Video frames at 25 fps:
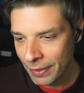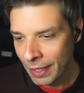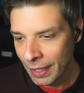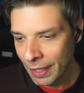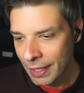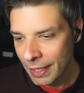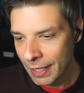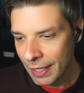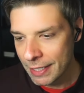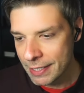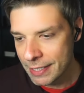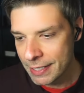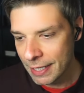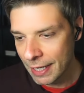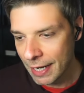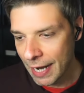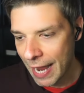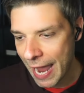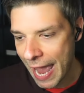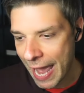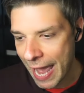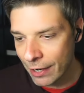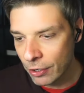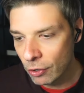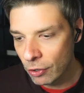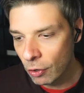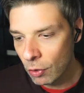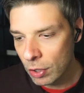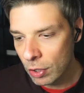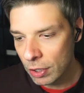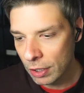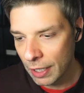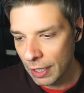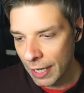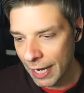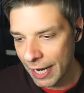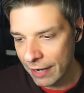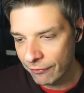He said, I had an old
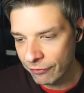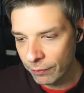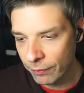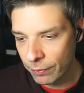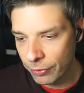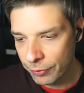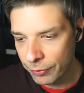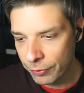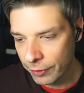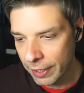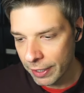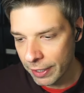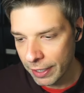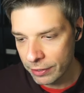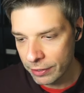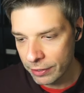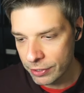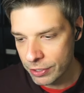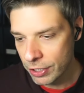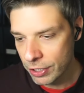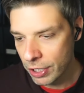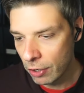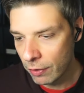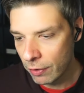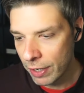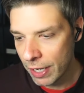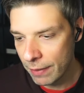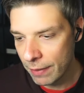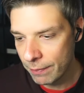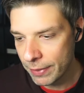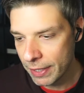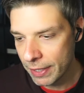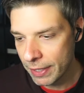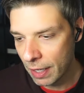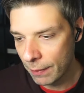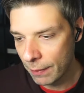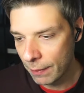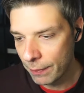client from 3 years ago hit
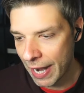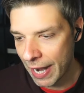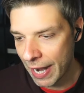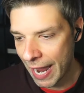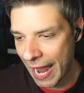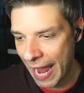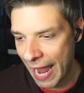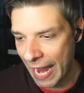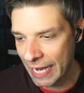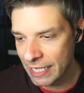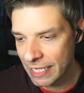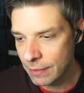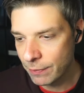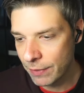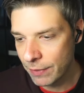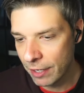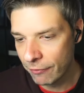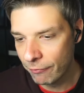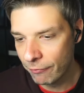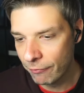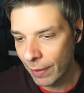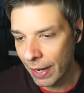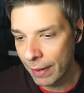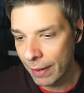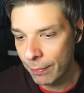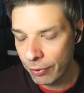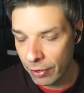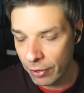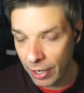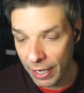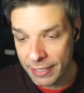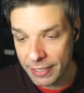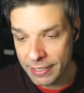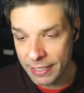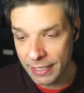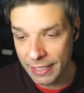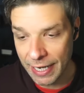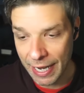me up and asked me if my
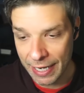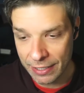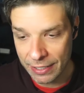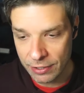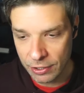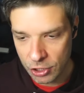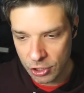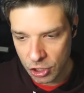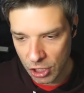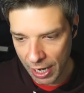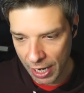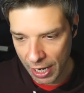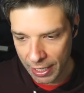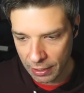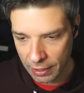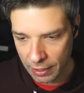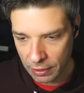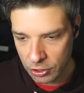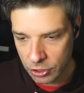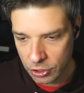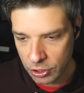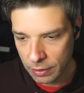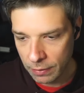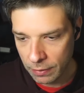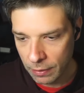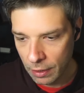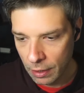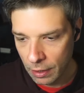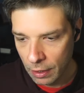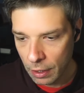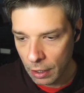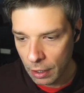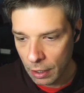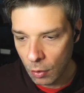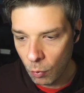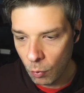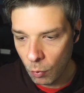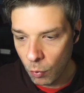pricing has changed.
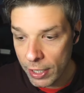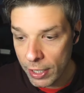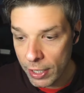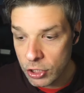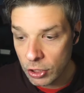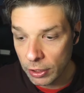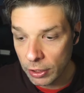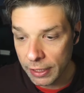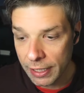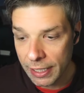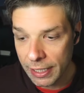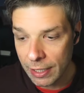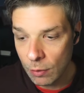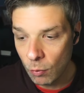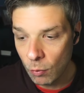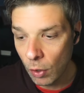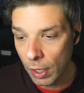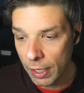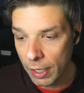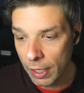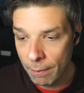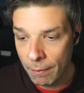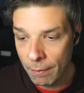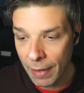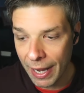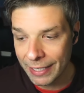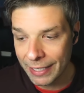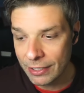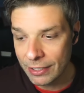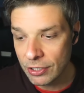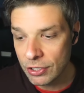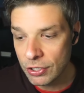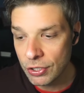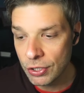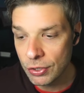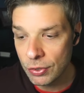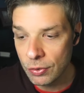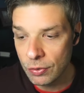Originally, he wanted my
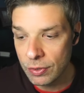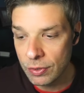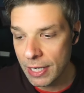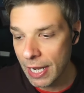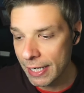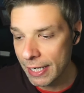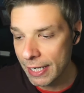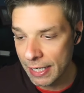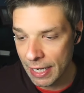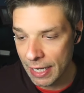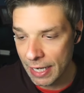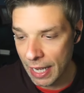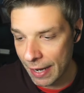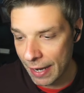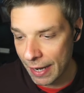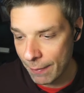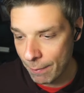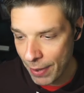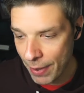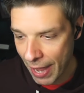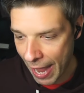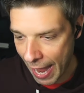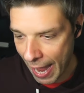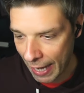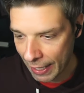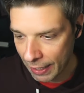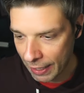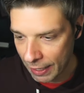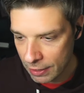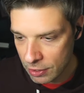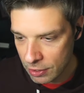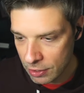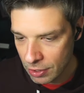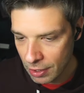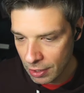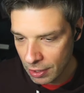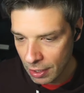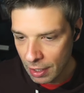$299
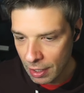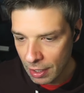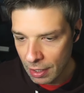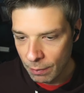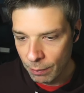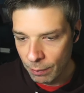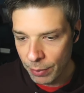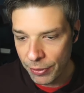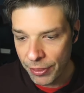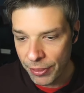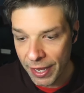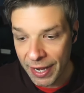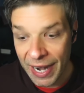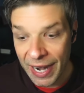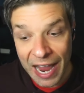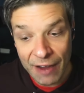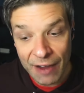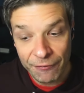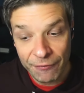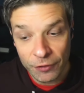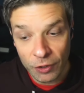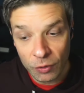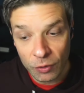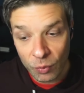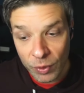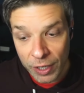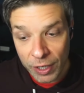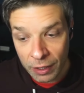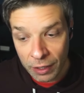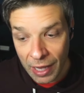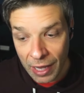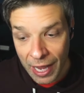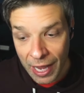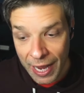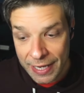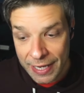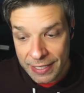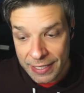package, but then after
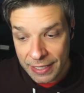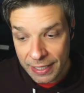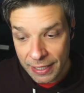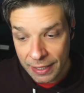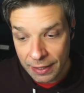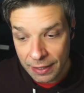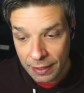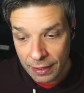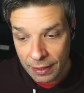realizing